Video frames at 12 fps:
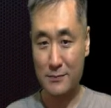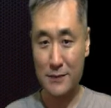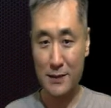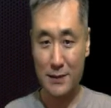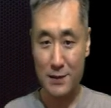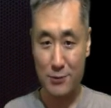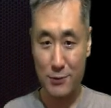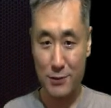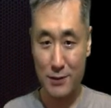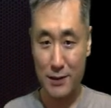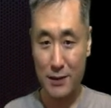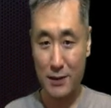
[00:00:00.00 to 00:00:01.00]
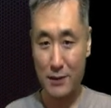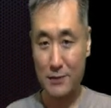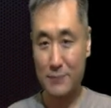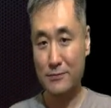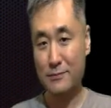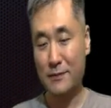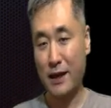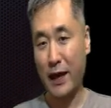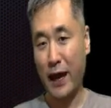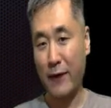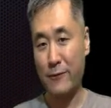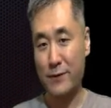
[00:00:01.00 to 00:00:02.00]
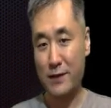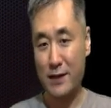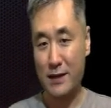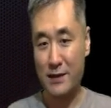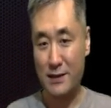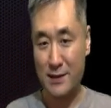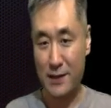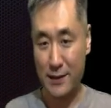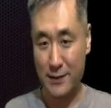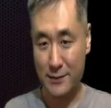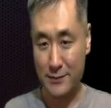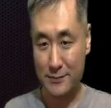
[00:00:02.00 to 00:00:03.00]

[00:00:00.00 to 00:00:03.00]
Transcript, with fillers: This one, half thickness tear.